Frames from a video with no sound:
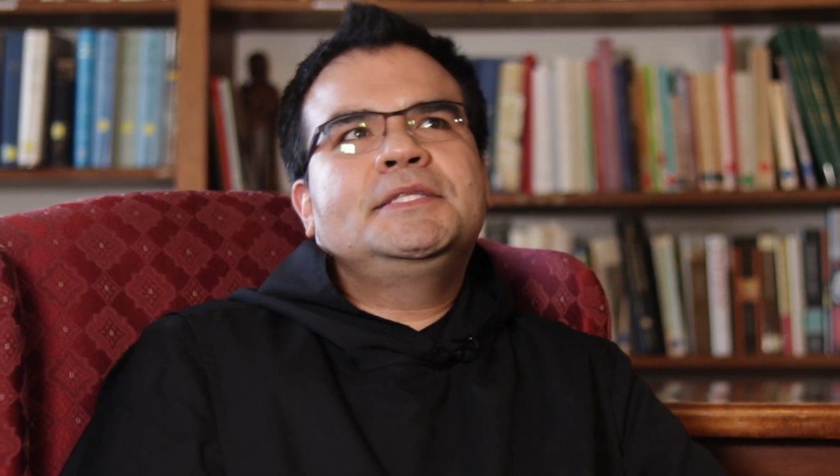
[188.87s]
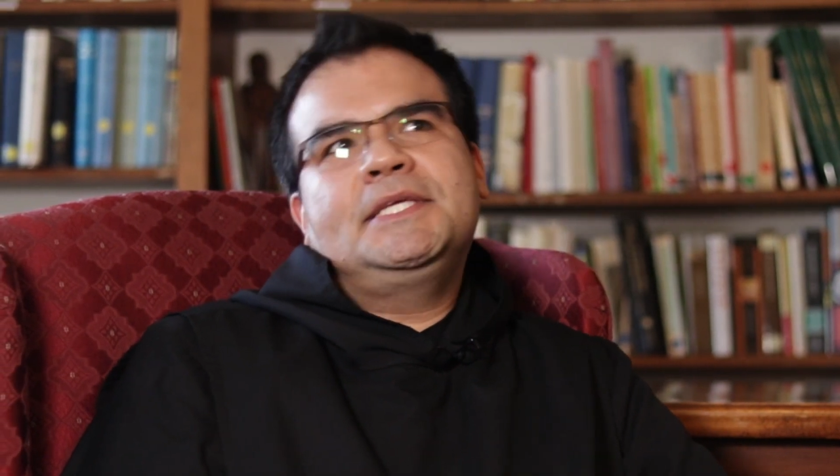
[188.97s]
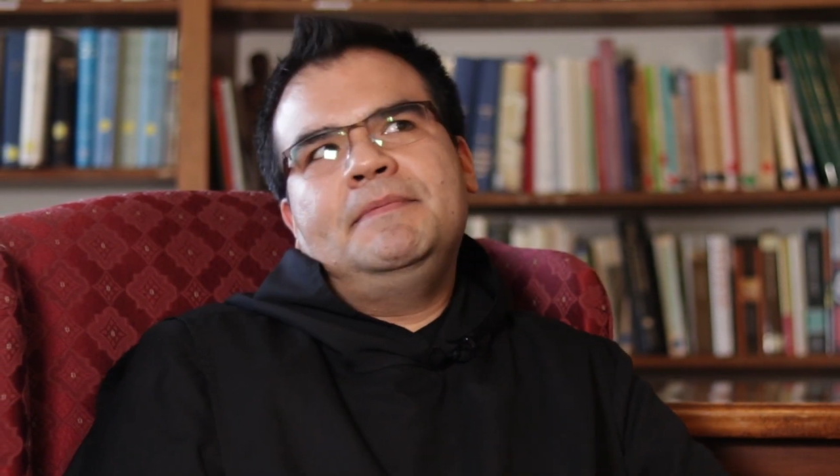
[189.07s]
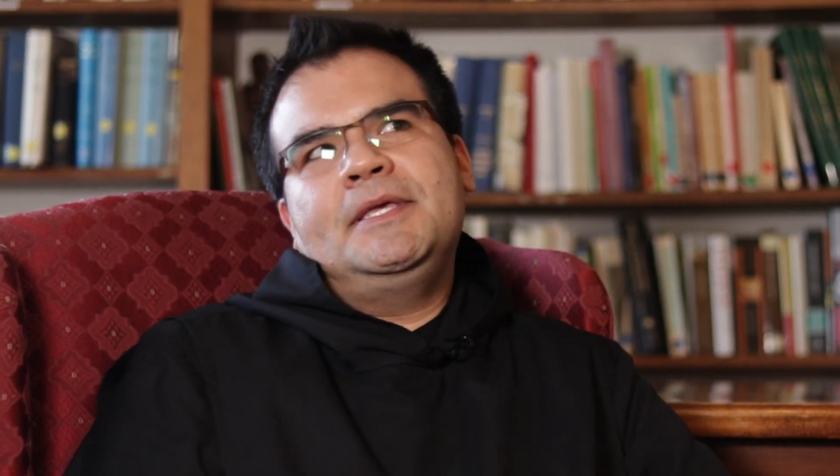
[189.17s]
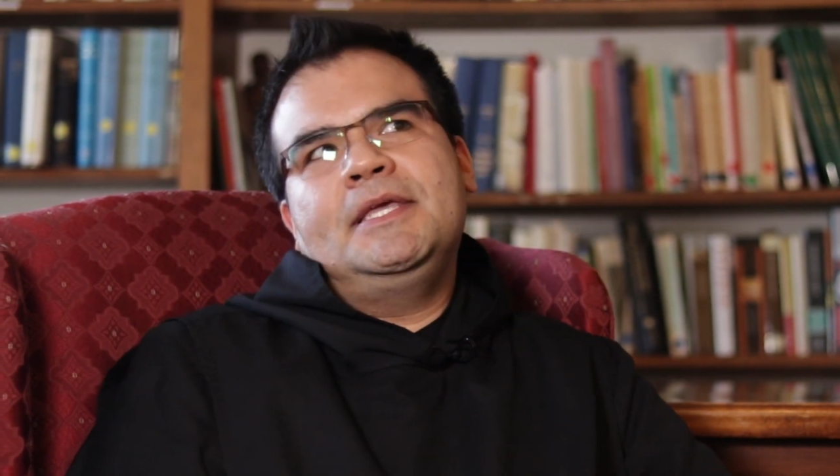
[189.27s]

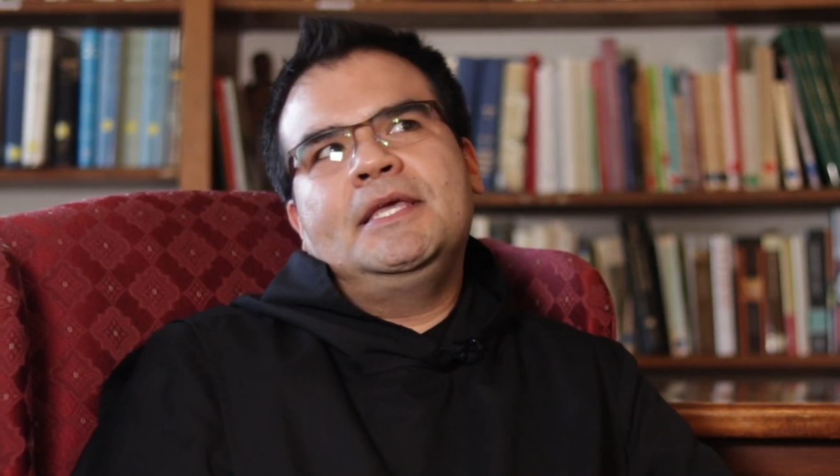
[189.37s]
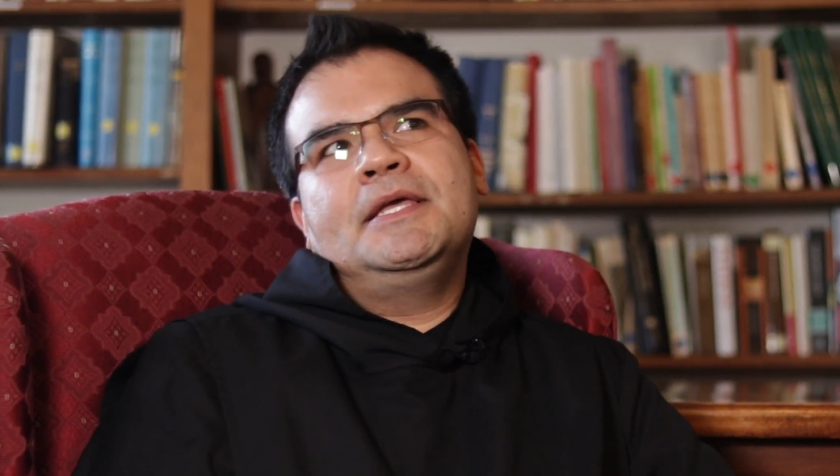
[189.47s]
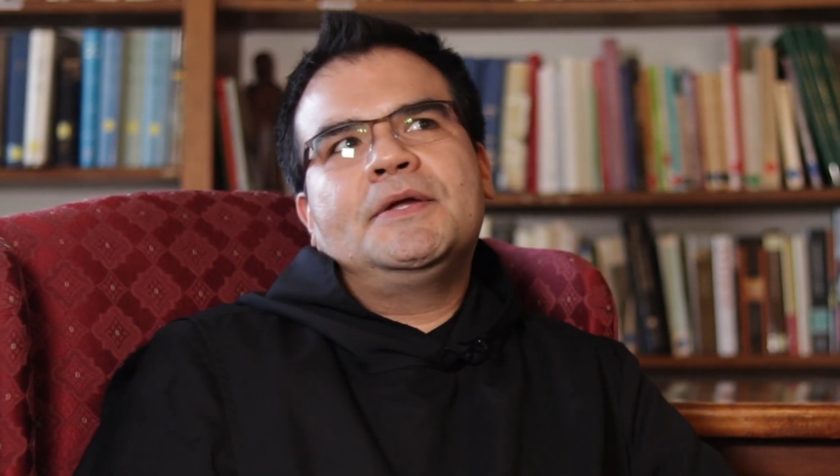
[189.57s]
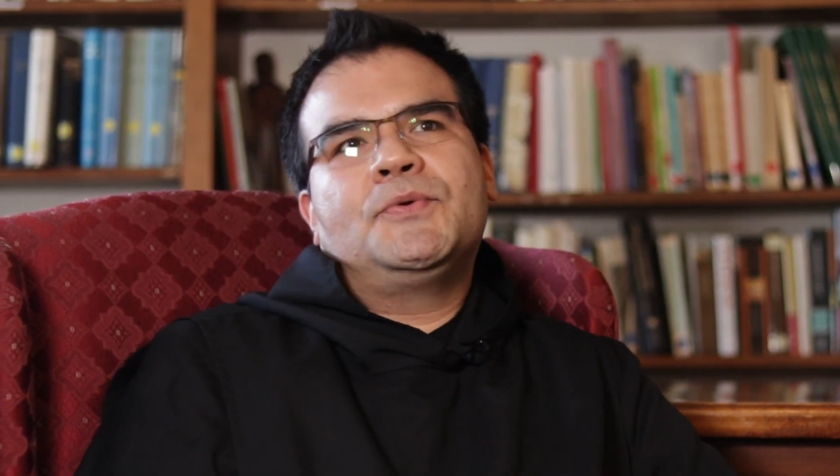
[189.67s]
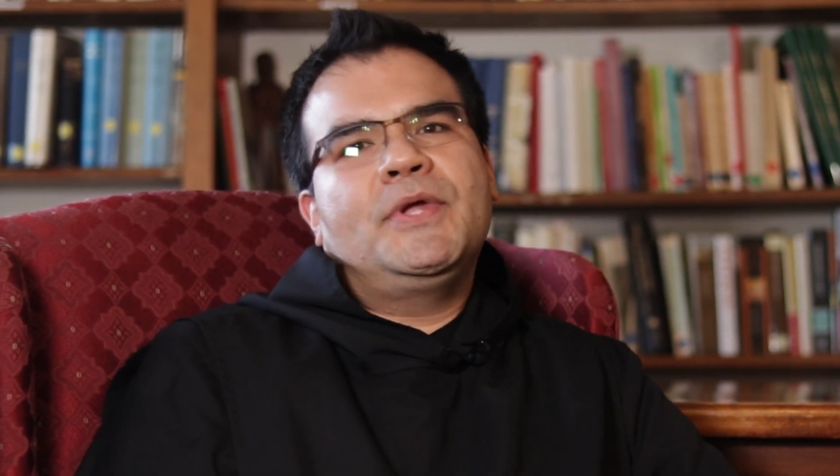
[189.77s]

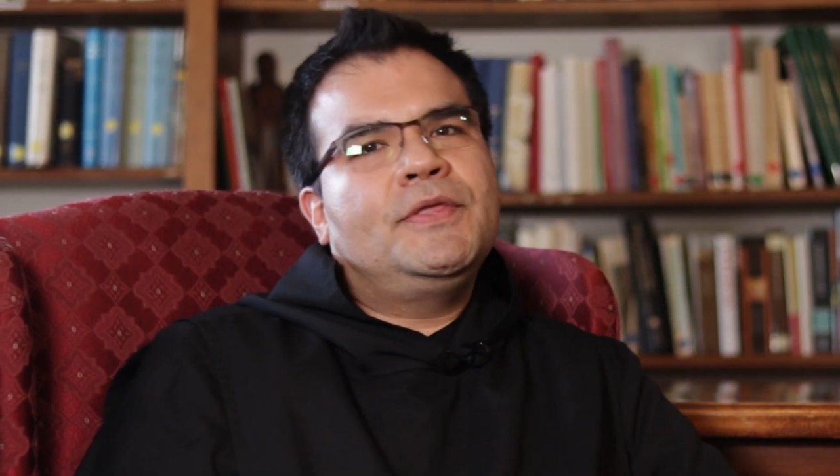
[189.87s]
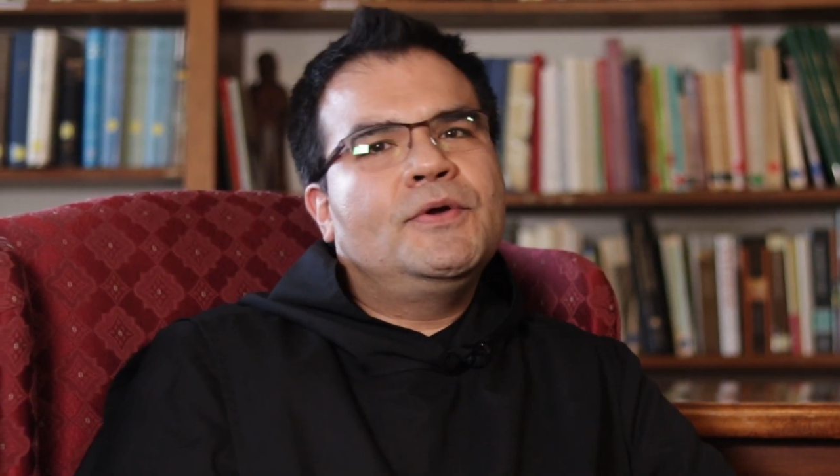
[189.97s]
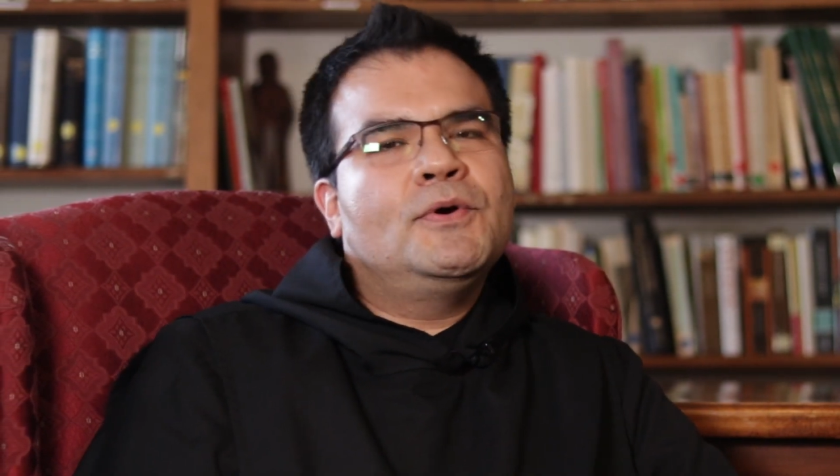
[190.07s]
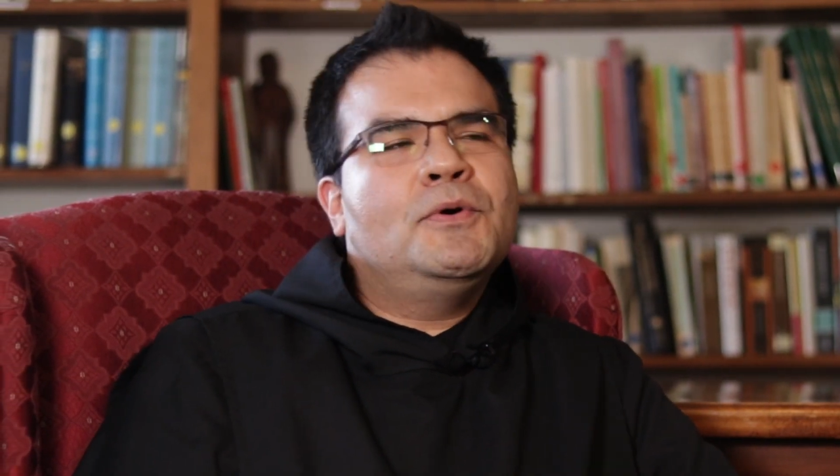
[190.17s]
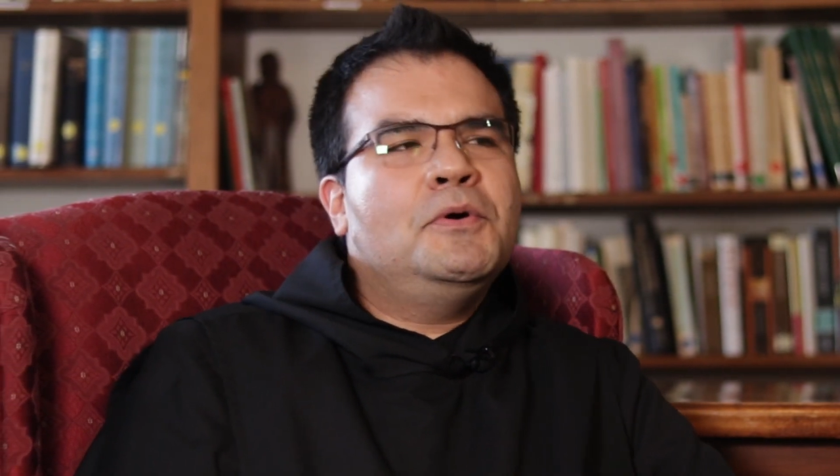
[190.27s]
TV,
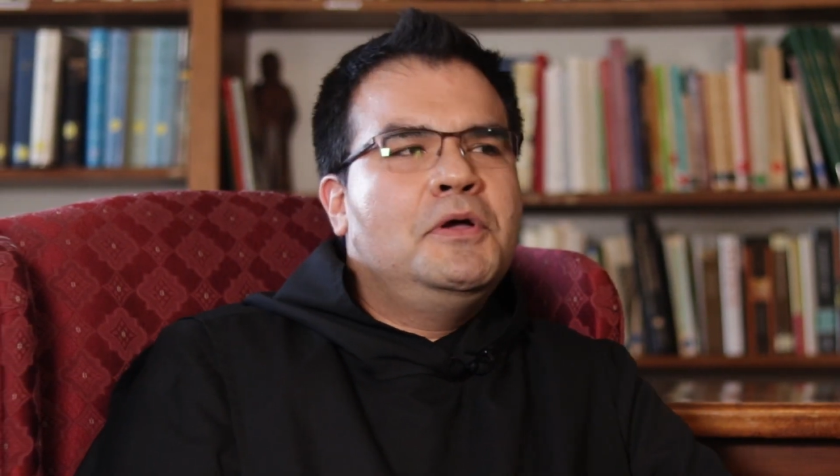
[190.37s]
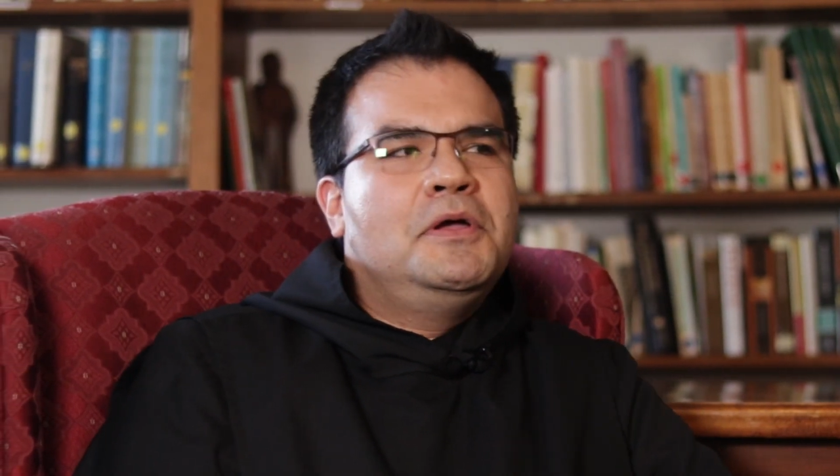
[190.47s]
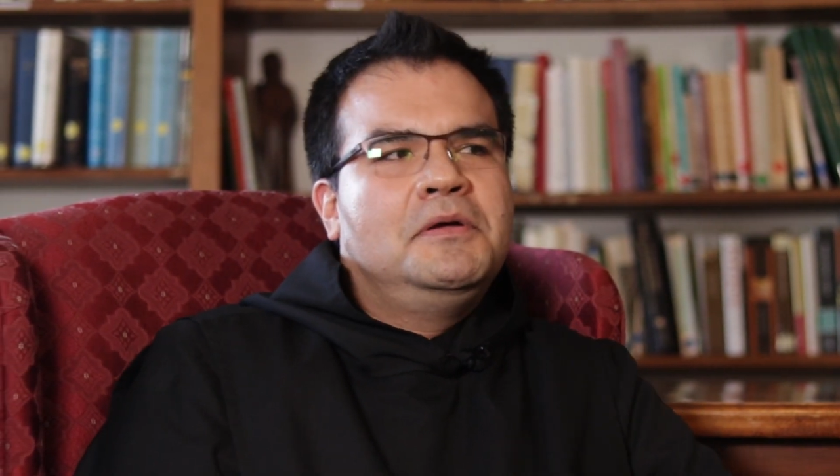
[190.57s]
radio,